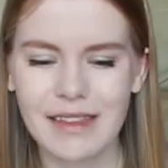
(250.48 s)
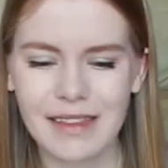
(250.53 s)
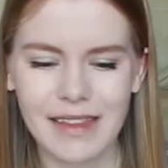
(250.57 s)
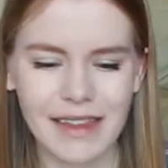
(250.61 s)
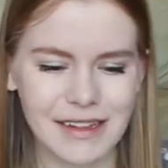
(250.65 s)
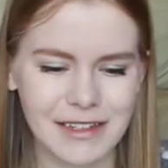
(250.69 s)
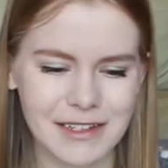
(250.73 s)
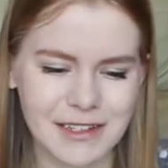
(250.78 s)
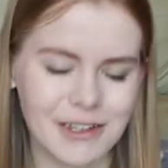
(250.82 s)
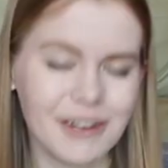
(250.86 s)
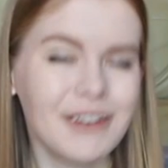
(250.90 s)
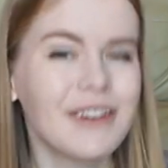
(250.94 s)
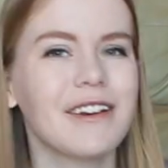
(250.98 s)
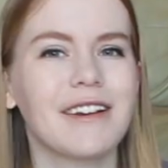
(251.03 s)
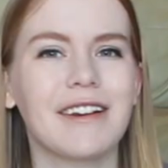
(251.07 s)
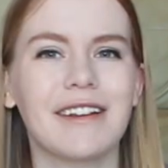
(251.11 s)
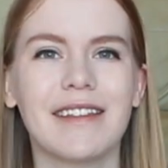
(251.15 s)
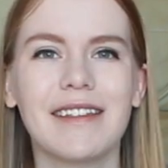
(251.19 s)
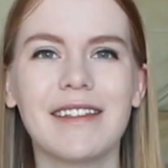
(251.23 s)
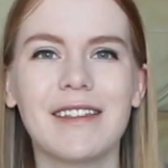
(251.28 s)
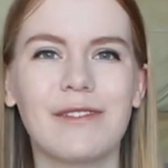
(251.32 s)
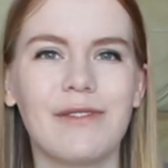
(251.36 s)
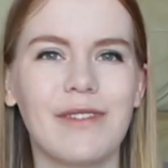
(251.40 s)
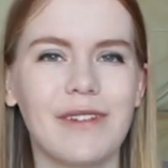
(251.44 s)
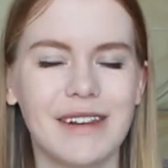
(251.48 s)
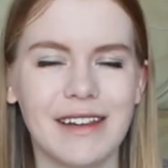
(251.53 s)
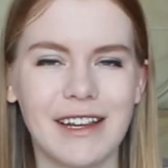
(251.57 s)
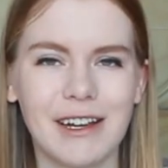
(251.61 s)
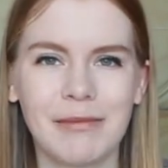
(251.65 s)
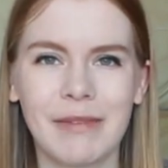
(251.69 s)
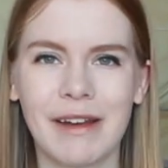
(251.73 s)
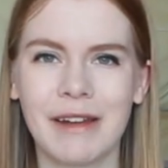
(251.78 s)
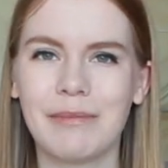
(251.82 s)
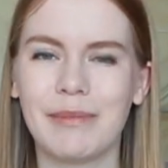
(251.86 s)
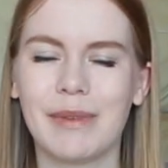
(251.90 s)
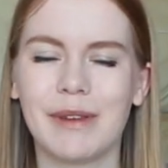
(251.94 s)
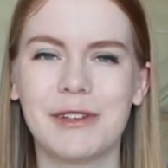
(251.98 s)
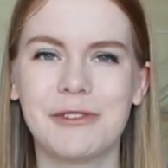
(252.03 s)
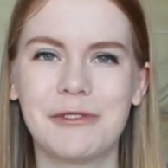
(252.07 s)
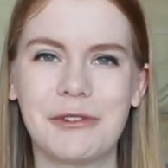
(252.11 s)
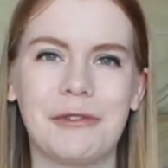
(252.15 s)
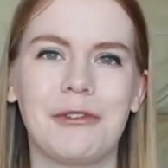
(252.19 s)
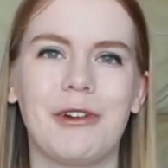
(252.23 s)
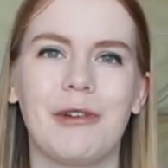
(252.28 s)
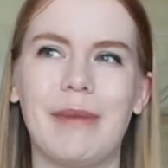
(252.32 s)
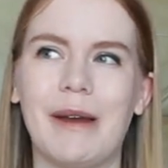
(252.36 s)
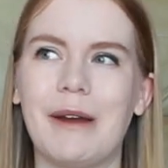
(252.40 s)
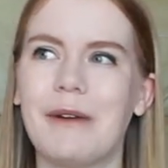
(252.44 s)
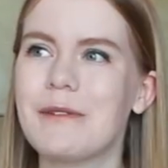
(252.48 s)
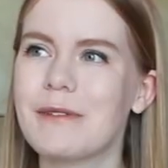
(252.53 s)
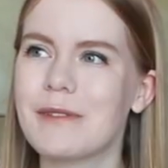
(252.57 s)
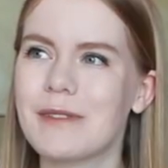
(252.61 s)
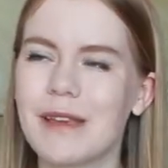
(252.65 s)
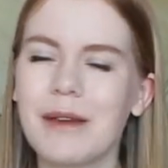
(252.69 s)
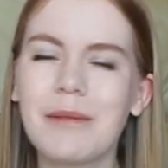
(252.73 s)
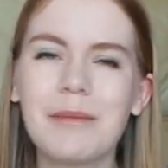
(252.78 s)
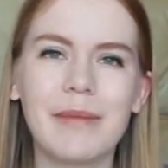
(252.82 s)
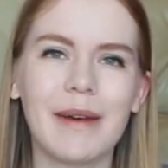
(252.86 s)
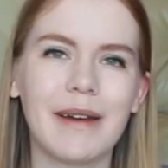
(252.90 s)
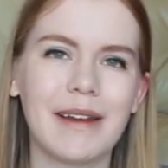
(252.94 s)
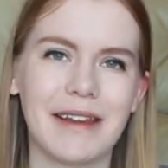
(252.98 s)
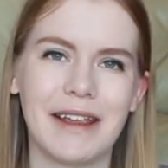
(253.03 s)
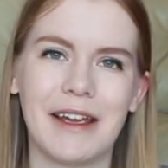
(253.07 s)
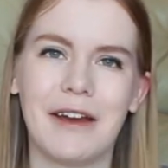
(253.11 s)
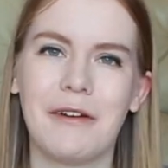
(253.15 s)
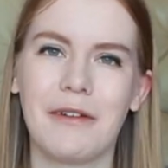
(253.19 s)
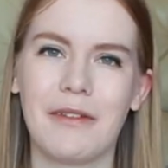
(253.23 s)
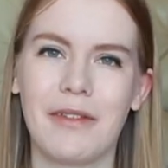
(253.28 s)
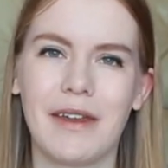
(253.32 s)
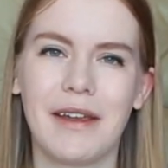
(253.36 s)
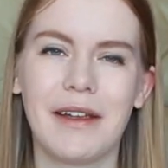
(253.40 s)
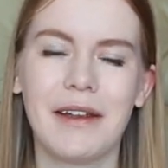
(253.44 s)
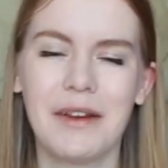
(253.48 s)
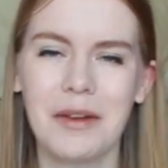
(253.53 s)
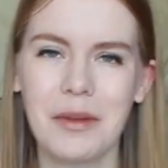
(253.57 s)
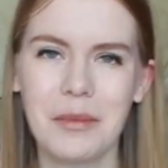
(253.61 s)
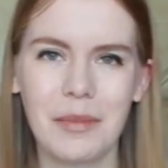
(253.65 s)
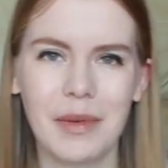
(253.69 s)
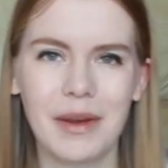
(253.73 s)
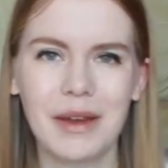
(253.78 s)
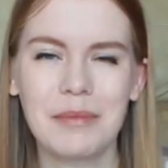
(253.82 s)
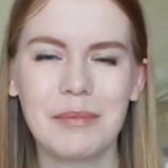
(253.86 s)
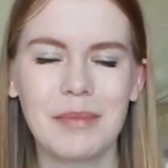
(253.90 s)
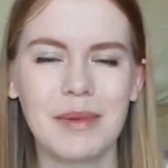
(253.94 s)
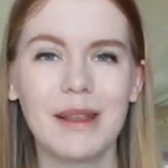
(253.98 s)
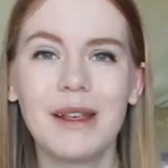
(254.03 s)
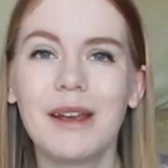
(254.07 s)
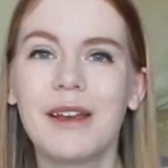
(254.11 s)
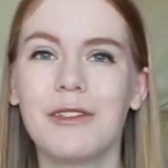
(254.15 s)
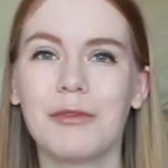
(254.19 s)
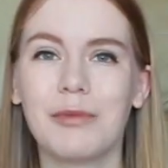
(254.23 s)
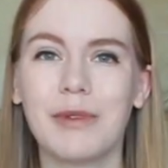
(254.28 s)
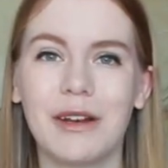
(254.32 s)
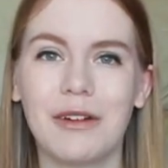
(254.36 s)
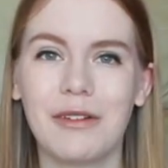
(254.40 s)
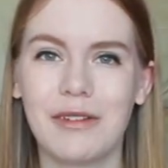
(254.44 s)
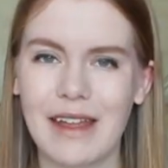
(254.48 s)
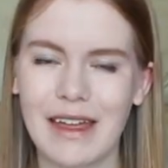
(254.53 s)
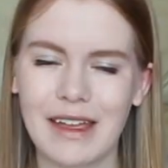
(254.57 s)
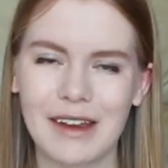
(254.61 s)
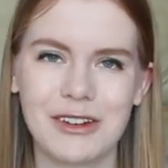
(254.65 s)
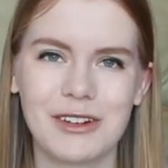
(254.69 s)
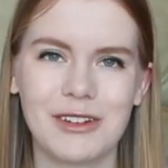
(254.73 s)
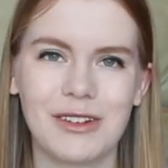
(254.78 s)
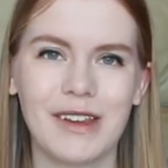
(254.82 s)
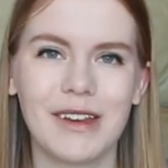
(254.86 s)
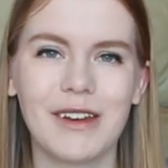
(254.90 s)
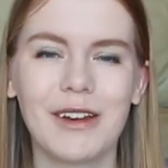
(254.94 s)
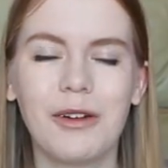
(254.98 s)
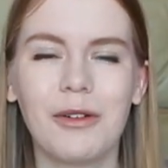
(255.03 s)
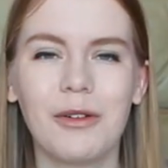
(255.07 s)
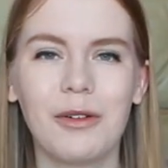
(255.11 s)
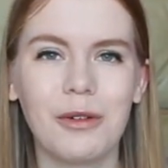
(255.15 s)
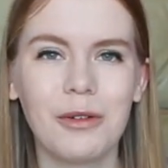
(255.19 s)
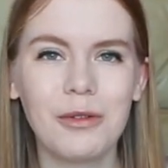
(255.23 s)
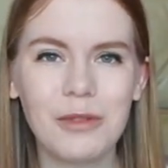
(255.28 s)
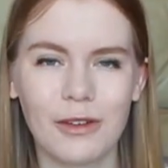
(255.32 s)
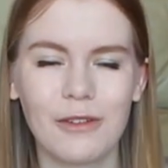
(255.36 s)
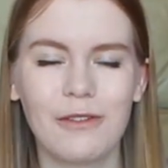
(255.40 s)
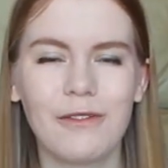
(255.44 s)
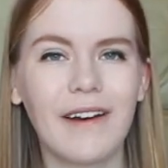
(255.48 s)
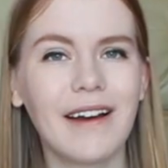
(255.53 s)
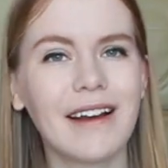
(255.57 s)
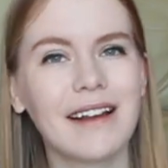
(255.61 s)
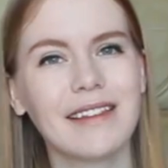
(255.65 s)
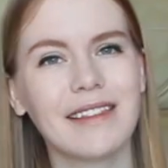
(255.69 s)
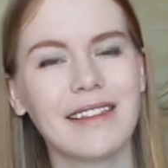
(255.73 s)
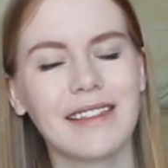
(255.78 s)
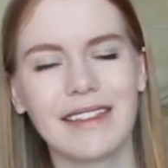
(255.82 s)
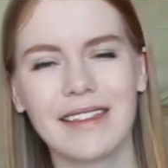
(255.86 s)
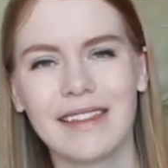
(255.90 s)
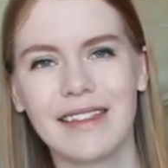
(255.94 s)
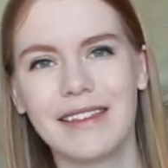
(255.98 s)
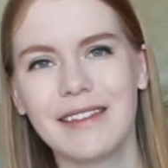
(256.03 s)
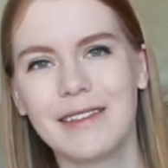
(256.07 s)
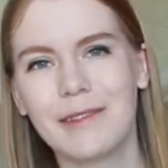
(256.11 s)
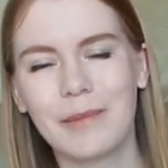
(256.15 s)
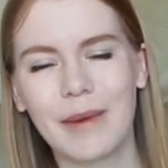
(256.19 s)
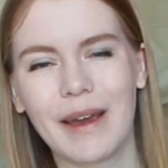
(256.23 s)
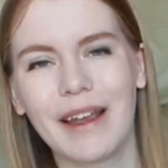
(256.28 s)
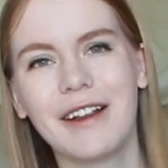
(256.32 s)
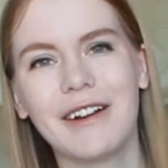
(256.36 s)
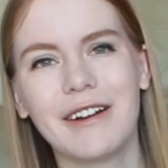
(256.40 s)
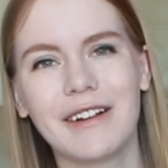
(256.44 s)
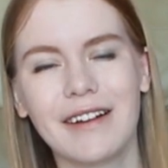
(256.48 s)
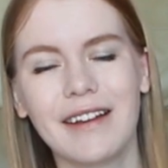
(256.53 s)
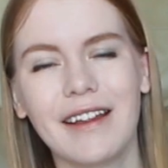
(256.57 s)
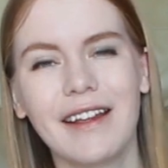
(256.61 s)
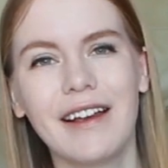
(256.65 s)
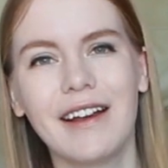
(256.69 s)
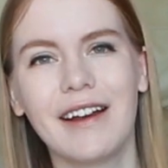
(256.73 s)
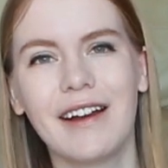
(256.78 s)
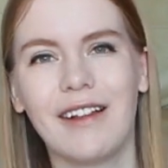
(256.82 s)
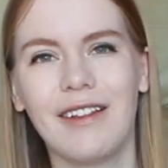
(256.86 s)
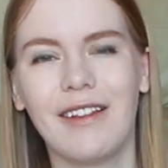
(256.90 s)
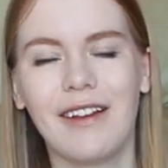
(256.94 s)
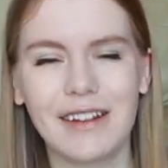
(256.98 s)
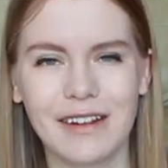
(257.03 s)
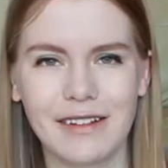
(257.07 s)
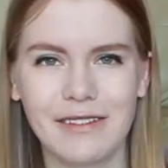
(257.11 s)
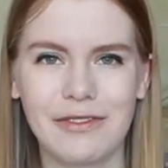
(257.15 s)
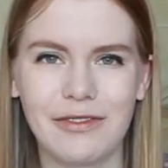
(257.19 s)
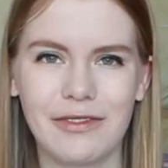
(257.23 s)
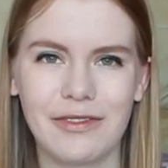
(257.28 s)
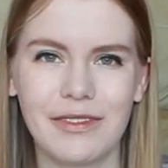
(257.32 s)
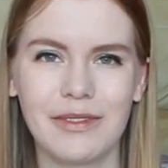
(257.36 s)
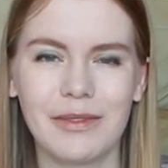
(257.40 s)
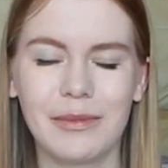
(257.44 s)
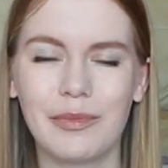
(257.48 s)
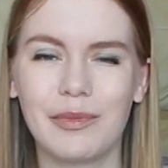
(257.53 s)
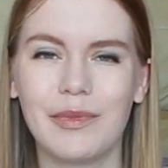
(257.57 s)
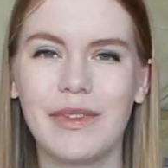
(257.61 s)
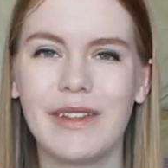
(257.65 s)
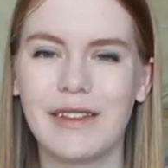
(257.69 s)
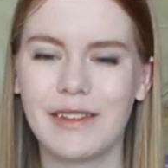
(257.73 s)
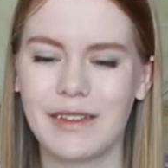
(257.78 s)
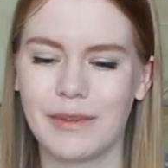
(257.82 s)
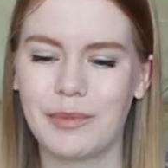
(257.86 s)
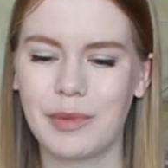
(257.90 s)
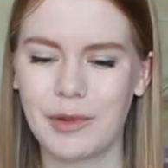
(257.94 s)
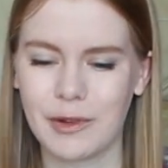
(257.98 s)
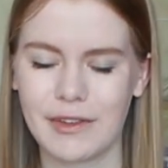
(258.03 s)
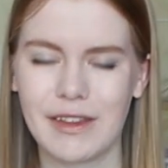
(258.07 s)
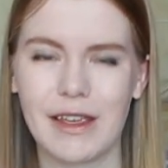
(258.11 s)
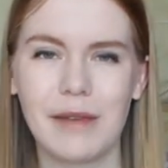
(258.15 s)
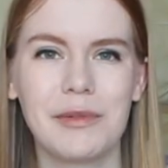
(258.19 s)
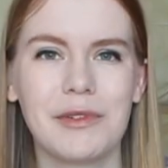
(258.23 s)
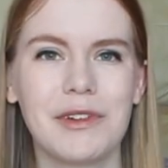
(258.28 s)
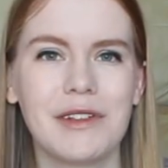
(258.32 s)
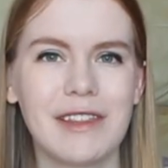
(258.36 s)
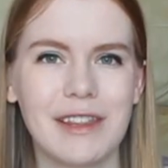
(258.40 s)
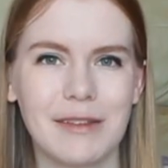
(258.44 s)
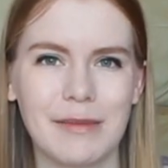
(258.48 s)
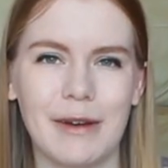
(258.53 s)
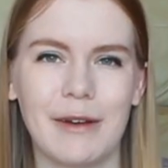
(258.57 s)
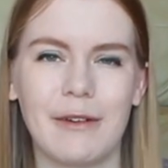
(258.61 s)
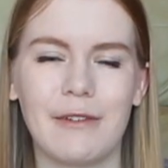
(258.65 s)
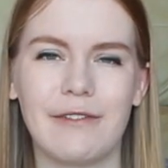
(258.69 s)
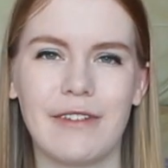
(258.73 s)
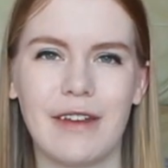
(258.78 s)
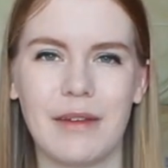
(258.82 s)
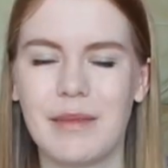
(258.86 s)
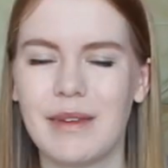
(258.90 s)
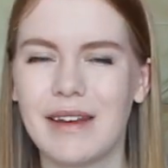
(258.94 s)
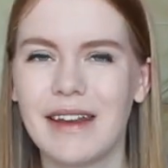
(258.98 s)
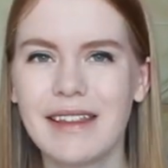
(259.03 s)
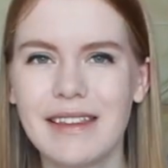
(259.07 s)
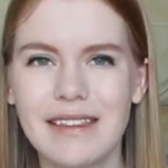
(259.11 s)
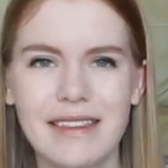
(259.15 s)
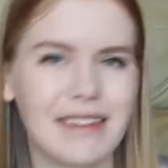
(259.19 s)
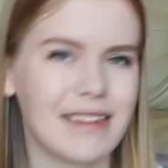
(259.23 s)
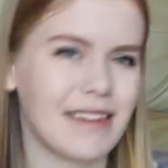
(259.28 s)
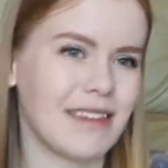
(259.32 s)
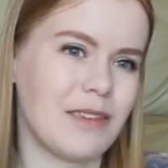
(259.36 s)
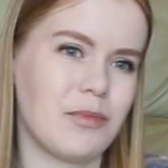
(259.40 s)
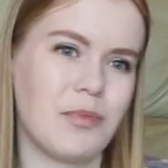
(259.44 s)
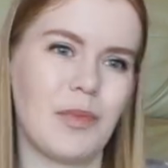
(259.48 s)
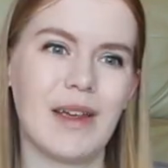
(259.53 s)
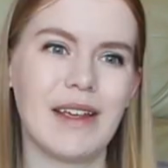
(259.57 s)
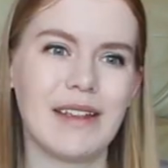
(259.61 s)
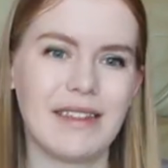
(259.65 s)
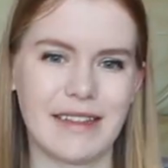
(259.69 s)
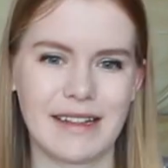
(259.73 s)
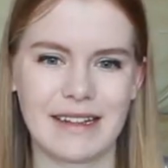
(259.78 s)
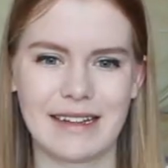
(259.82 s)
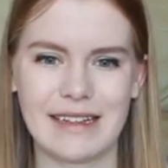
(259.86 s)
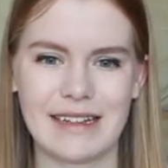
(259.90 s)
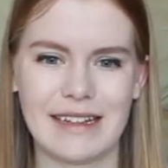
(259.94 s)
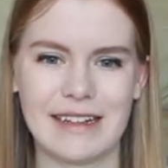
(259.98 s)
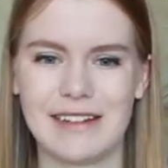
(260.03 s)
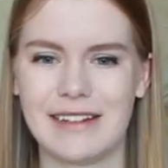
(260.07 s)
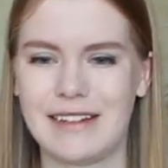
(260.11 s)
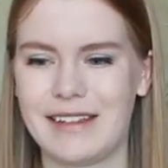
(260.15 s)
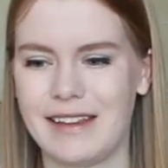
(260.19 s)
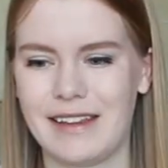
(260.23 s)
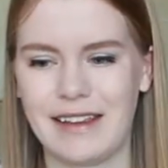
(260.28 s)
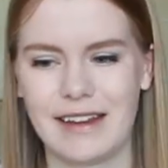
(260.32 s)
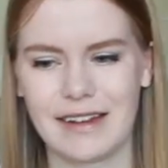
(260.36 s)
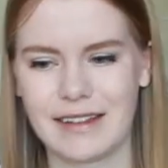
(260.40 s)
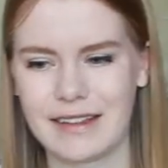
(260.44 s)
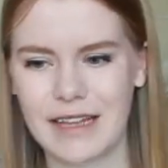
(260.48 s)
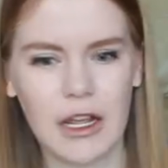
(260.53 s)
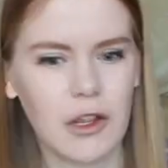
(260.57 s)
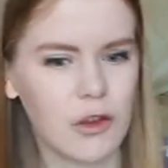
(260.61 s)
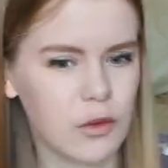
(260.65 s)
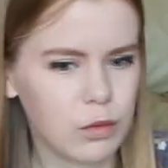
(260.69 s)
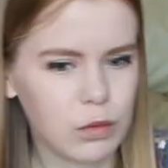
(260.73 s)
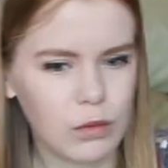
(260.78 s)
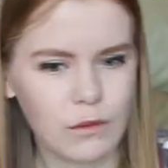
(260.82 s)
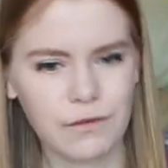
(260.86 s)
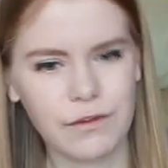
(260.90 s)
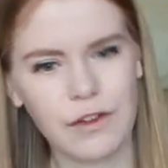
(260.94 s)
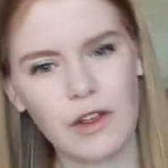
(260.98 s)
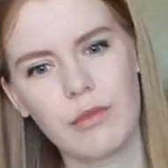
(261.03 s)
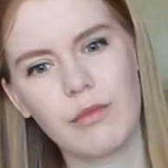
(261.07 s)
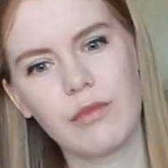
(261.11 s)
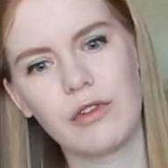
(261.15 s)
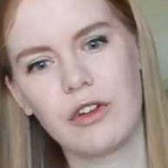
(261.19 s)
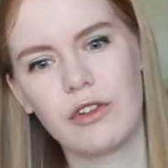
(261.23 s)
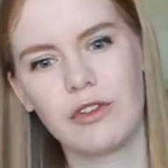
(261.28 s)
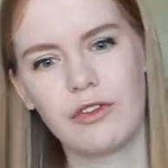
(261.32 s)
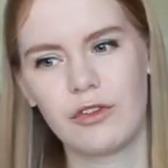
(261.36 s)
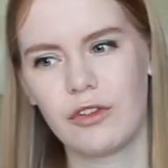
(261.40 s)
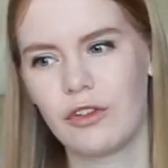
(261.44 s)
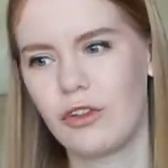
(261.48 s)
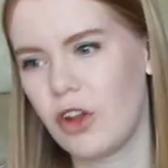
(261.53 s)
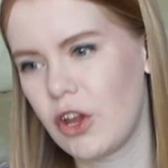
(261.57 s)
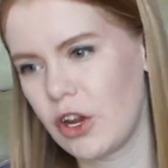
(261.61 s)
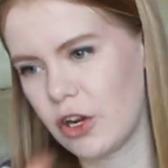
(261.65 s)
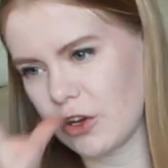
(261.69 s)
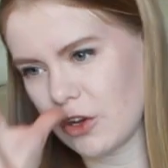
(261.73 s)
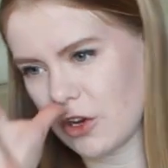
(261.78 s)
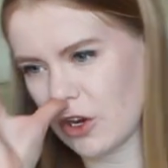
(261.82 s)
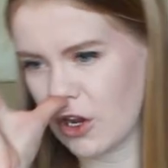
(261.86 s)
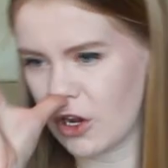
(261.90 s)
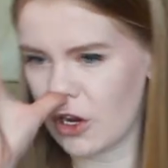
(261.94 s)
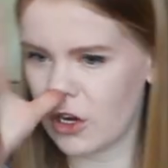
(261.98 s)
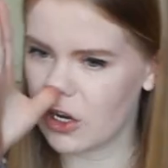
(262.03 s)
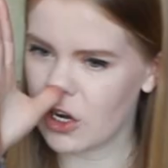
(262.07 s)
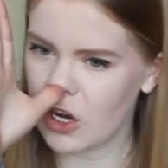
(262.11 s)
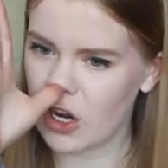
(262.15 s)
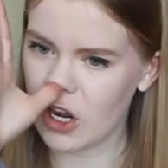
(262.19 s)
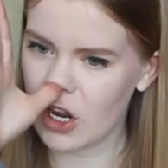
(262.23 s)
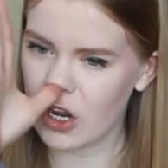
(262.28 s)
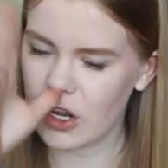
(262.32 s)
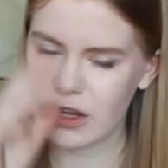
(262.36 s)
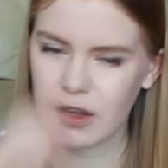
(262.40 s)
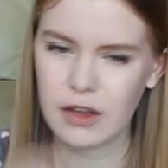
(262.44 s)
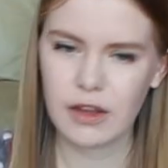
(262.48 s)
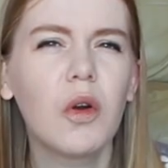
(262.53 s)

Like, sure, this video might be true about somebody out there, but because we don't actually know who the fuck inspired a lot of these perceptions about feminists, it's basically just like, that's what feminists are like, yeah.